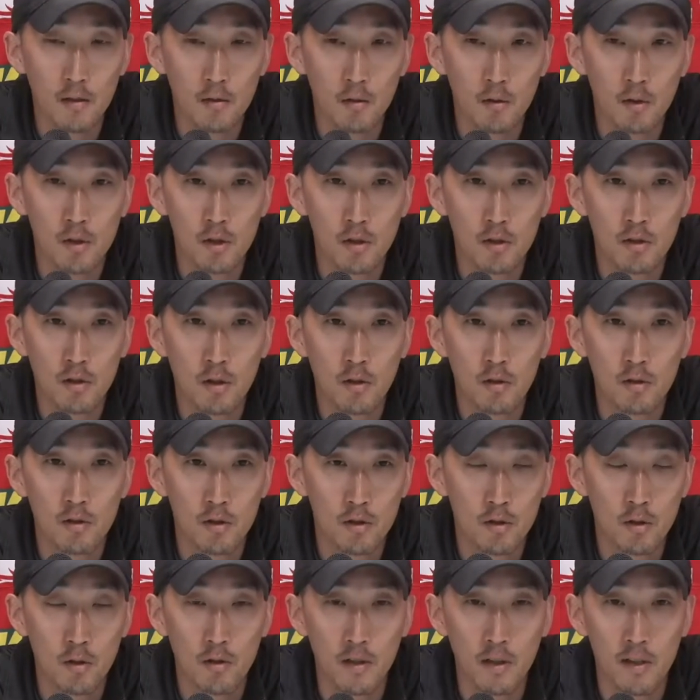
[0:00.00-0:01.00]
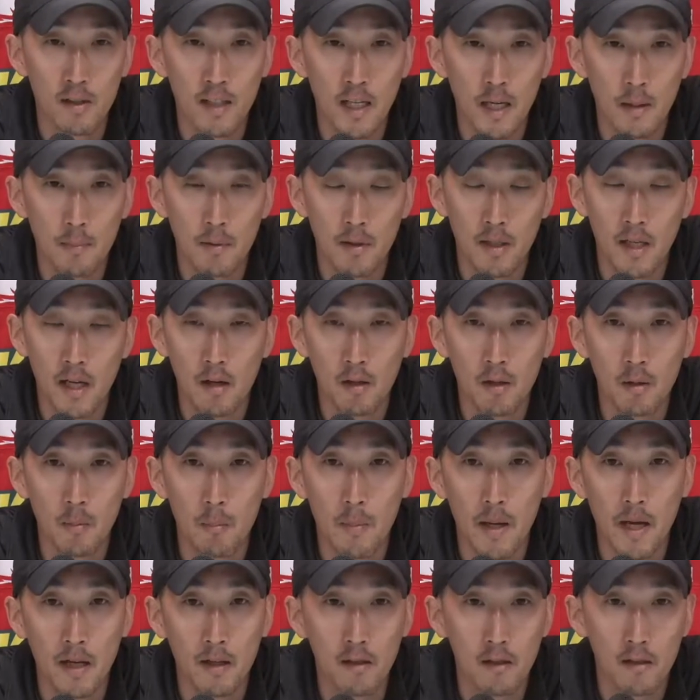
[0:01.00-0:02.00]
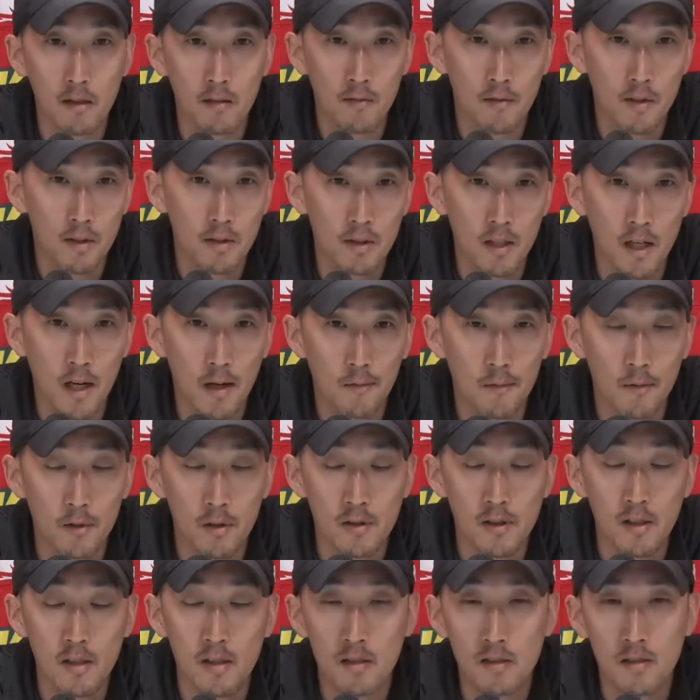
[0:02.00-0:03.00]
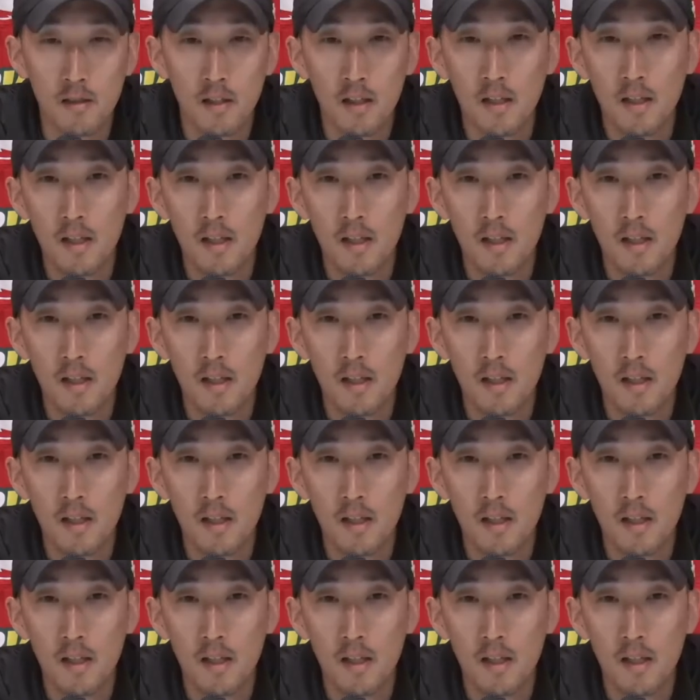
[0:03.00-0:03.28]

So it just goes to show the depth and how competitive this conference is.